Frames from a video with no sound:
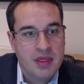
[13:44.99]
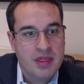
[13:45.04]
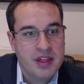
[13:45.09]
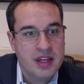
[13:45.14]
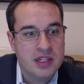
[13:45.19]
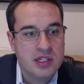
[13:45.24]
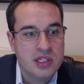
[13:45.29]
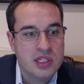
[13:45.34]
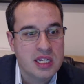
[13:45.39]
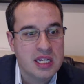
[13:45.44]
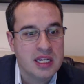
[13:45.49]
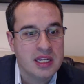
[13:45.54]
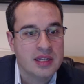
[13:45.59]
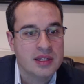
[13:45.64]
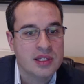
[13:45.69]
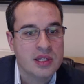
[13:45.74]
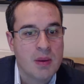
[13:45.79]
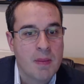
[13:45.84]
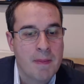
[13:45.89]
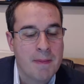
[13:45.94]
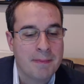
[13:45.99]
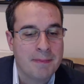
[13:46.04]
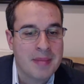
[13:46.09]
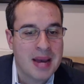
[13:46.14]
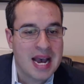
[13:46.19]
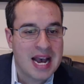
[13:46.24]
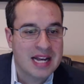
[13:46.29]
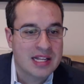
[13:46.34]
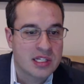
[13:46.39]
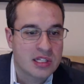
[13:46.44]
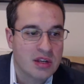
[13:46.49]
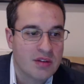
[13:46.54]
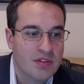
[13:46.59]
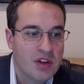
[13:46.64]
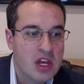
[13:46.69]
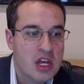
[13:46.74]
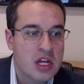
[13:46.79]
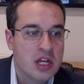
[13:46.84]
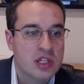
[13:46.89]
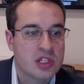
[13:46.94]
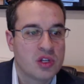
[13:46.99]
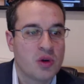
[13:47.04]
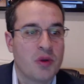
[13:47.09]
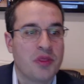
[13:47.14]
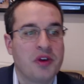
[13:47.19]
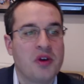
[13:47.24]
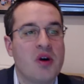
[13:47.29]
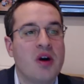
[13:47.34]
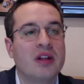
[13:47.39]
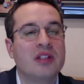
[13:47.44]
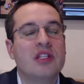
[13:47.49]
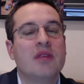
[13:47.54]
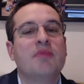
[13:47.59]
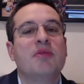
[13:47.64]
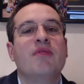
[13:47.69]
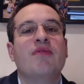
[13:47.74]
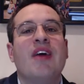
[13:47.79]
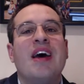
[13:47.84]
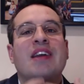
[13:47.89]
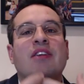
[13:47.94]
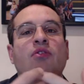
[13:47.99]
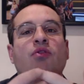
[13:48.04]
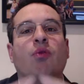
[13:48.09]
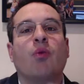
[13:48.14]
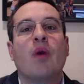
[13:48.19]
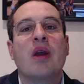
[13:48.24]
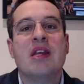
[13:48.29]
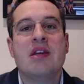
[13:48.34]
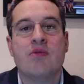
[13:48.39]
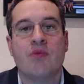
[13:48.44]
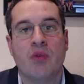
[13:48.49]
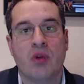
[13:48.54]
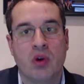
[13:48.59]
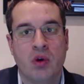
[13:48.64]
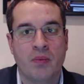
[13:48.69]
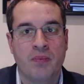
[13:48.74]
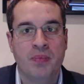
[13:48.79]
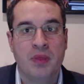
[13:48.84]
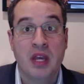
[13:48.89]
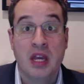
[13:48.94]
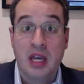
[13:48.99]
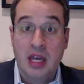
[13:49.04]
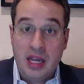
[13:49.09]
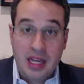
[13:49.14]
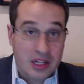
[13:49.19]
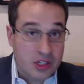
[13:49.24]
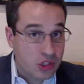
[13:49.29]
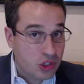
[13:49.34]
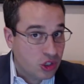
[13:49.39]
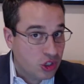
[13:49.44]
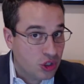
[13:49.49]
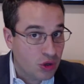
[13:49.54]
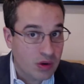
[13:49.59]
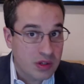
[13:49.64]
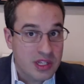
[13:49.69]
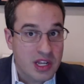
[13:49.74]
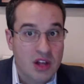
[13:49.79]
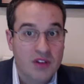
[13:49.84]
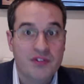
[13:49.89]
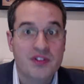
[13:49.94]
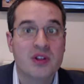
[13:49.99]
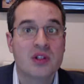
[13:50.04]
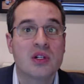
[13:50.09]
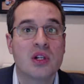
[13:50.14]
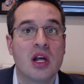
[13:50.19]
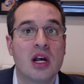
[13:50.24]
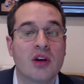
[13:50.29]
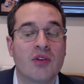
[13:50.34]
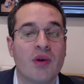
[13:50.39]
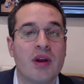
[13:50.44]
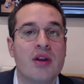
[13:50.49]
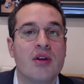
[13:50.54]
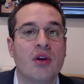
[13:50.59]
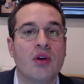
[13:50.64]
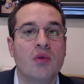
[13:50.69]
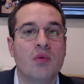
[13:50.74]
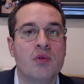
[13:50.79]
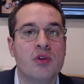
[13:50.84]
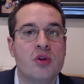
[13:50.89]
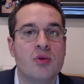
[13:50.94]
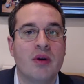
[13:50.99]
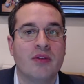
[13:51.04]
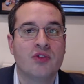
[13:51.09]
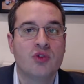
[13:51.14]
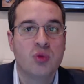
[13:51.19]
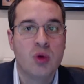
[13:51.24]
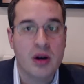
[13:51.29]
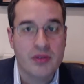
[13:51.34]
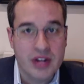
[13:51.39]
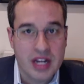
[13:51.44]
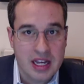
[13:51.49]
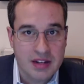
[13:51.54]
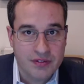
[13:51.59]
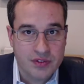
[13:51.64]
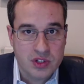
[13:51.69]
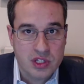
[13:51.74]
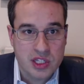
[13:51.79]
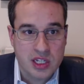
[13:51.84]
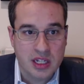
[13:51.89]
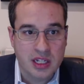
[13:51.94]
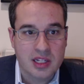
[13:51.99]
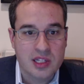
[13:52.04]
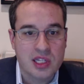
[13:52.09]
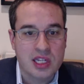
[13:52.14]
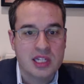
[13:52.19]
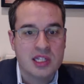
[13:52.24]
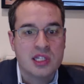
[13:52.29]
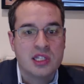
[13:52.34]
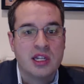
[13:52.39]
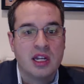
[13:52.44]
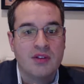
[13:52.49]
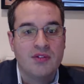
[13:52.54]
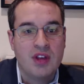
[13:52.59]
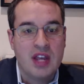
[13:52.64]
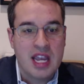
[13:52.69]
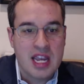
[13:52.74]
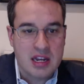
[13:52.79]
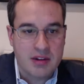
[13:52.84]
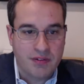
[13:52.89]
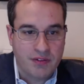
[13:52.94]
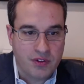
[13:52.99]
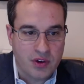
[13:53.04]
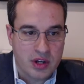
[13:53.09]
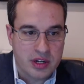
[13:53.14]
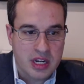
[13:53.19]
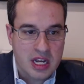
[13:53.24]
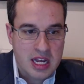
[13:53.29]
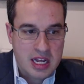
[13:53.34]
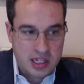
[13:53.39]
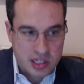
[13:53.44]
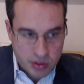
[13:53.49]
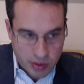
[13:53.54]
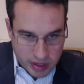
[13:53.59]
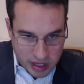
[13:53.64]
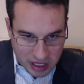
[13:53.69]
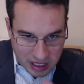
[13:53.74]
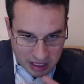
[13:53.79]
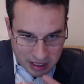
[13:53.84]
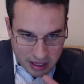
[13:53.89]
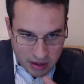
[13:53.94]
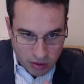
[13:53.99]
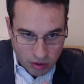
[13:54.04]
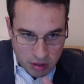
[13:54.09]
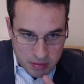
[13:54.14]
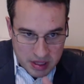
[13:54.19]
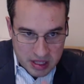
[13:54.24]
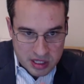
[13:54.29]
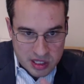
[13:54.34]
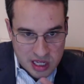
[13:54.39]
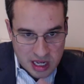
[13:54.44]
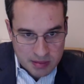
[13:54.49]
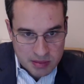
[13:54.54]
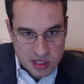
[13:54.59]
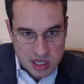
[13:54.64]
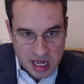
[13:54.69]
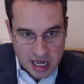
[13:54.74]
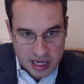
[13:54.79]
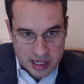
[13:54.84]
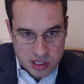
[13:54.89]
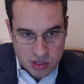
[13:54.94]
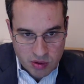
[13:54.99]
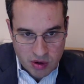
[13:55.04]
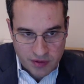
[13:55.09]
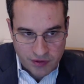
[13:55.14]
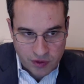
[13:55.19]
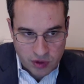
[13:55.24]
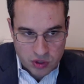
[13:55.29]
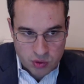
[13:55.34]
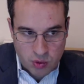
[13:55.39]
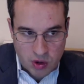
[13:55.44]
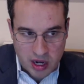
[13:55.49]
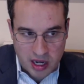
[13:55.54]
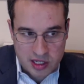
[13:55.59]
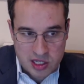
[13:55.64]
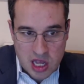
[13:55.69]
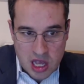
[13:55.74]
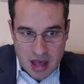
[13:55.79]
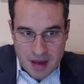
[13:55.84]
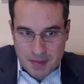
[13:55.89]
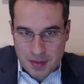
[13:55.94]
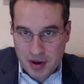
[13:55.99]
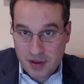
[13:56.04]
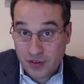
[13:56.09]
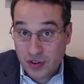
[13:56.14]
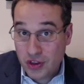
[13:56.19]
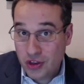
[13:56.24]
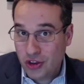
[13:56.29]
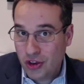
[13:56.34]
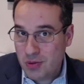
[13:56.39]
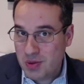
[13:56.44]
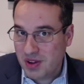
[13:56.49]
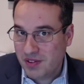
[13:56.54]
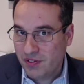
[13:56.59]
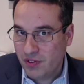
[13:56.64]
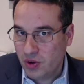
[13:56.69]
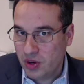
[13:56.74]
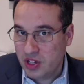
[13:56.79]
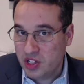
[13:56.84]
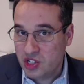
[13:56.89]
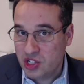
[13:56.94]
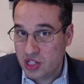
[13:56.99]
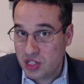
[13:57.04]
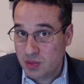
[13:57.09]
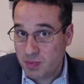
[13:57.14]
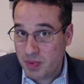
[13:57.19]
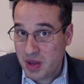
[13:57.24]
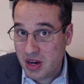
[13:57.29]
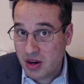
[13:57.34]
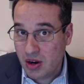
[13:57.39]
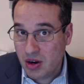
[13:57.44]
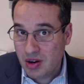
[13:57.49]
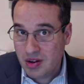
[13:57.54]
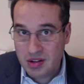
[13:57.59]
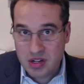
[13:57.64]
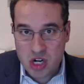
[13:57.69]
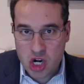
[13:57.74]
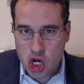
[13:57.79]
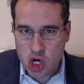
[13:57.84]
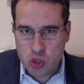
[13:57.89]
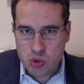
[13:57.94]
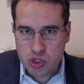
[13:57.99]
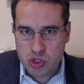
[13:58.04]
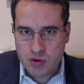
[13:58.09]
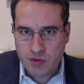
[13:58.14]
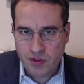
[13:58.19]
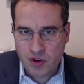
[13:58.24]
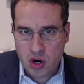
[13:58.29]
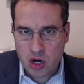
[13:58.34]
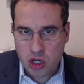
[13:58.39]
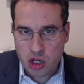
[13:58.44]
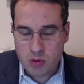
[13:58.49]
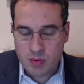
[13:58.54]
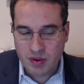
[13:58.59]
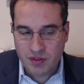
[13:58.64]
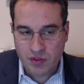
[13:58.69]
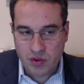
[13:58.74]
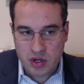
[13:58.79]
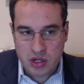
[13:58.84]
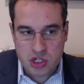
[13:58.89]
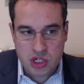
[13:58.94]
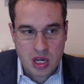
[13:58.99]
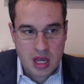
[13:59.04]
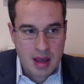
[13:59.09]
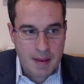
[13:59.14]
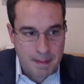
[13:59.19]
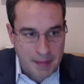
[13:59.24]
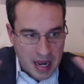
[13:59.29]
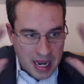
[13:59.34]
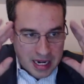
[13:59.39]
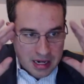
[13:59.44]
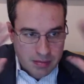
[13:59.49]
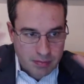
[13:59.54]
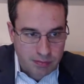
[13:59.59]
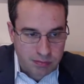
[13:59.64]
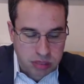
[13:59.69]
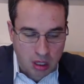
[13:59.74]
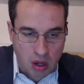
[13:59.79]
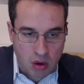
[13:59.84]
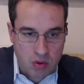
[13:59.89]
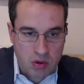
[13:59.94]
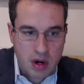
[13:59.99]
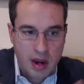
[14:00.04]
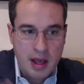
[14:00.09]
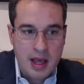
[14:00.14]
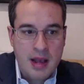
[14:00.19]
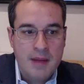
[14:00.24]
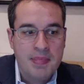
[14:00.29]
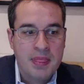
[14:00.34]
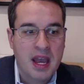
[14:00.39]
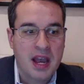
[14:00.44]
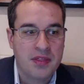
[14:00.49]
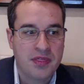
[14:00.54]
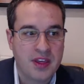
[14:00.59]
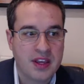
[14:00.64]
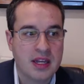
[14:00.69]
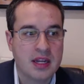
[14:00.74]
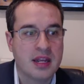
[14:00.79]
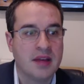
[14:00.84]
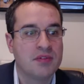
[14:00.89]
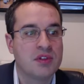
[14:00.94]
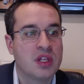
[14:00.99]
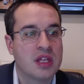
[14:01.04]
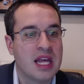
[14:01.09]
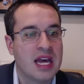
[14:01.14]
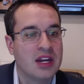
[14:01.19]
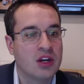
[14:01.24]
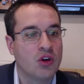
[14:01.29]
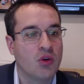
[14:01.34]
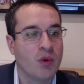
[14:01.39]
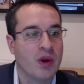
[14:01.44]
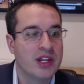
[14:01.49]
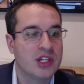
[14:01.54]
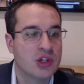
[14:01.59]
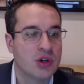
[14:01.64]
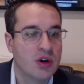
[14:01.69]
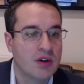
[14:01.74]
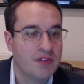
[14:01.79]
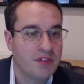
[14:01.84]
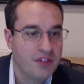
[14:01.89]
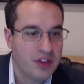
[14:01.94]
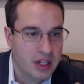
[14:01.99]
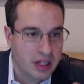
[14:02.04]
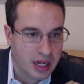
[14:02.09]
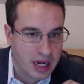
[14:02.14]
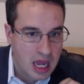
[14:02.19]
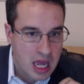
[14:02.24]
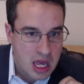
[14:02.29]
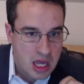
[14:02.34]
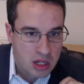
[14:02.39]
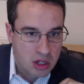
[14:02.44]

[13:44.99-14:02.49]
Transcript: This is massive. So with the concept of that great room, it sure as hell feels a lot greater when you have 12.5-foot ceilings instead of 8-foot. So it could literally be the same size square footage wise, but if cubic footage is bigger, no, too far cubic footage, mind blown, I think it gives it that greater feeling.